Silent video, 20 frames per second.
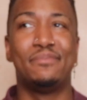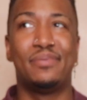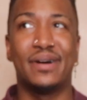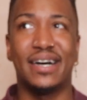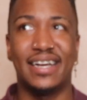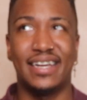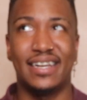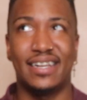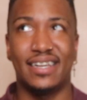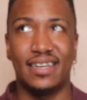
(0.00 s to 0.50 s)

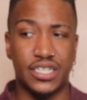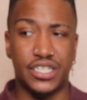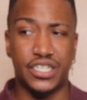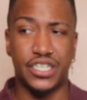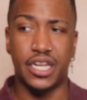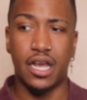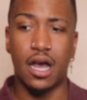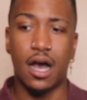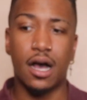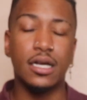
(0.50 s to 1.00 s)
But
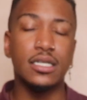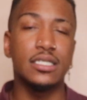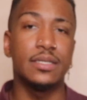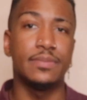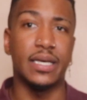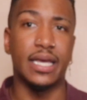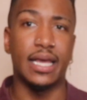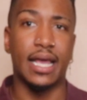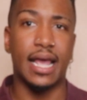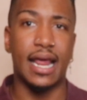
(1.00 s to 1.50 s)
she hugged
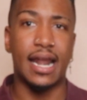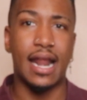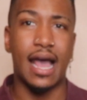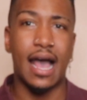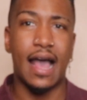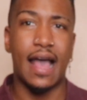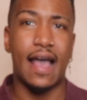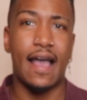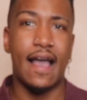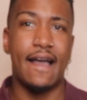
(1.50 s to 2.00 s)
me and
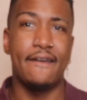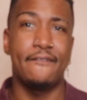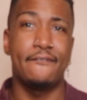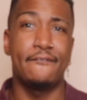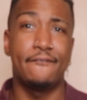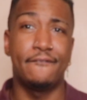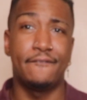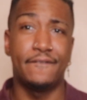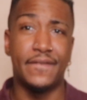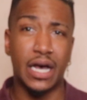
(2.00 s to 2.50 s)
I
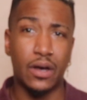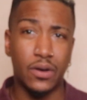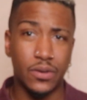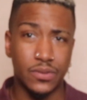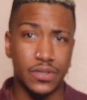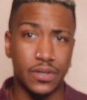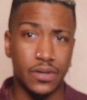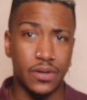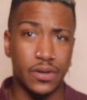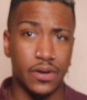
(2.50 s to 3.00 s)

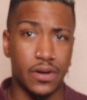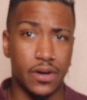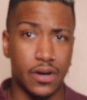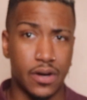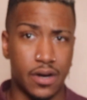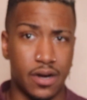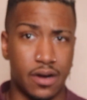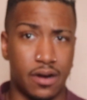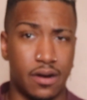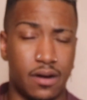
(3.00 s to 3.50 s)
felt
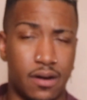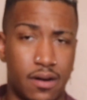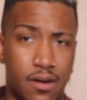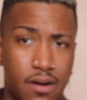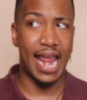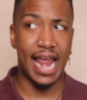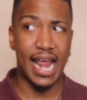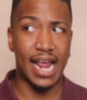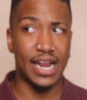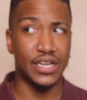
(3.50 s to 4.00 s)
her
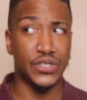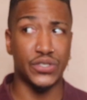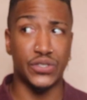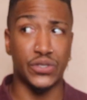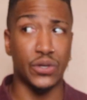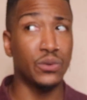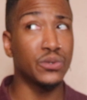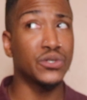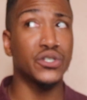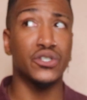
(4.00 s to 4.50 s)

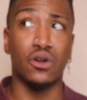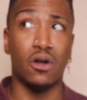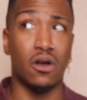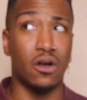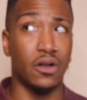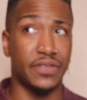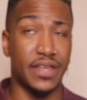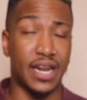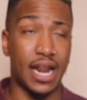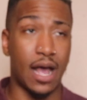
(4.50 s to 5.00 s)
so
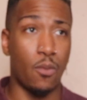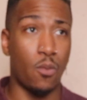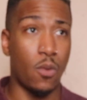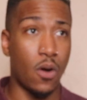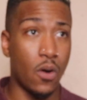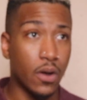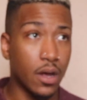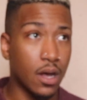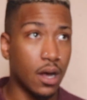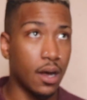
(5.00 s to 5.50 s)
strong that I
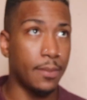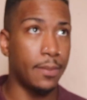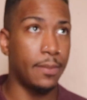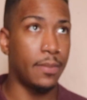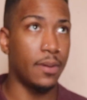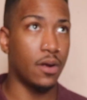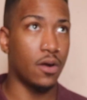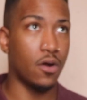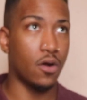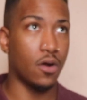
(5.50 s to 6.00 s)
woke up